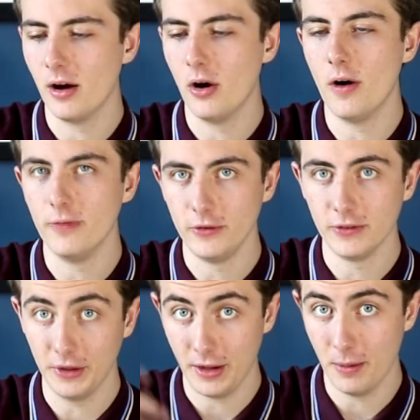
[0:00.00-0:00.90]

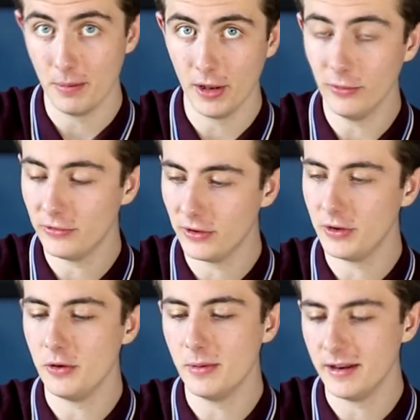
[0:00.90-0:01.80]
obviously below a certain
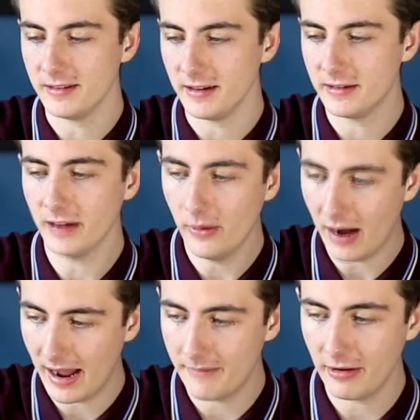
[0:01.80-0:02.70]
humidity. So
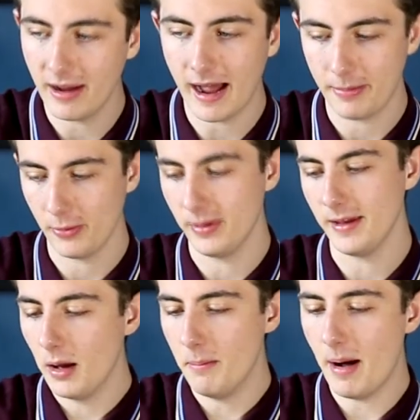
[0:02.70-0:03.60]
I am very happy with it.
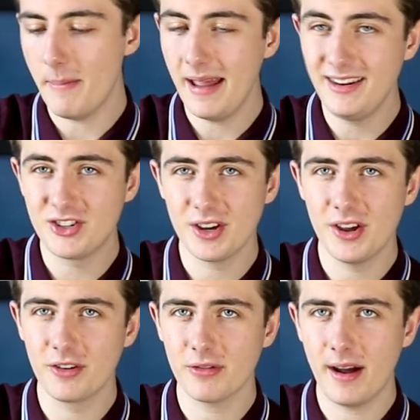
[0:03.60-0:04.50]
My
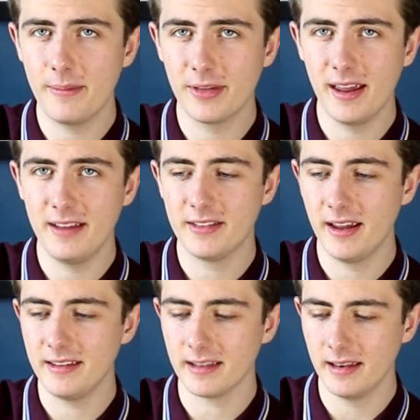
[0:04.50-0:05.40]
major gripe with it is that
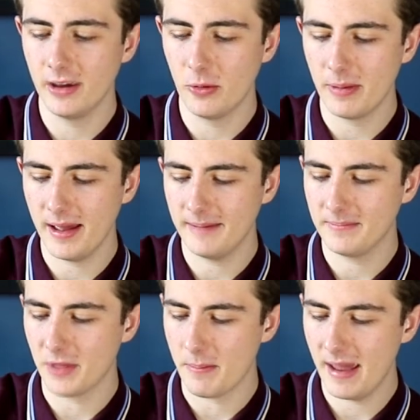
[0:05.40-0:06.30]

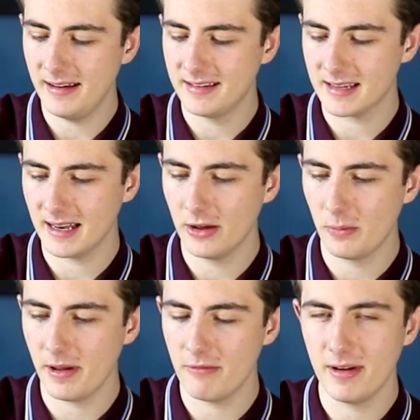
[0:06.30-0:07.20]
the base is a little
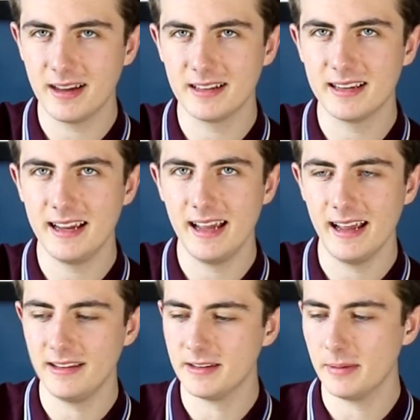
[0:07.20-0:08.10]
bit rickety,
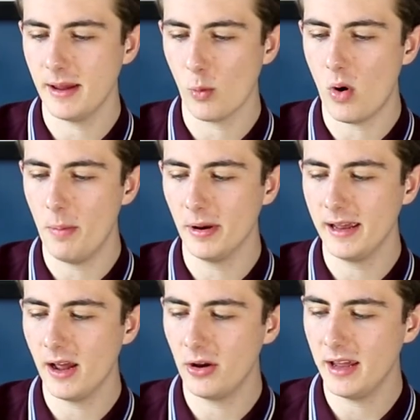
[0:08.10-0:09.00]
it's a bit
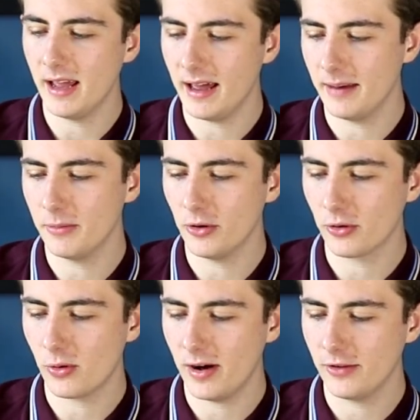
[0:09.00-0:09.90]
wobbly on it, and I'm not
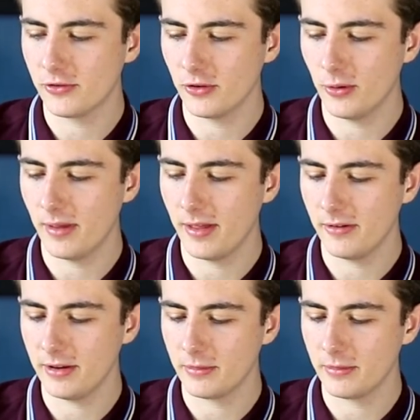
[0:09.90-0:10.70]
quite sure whether it's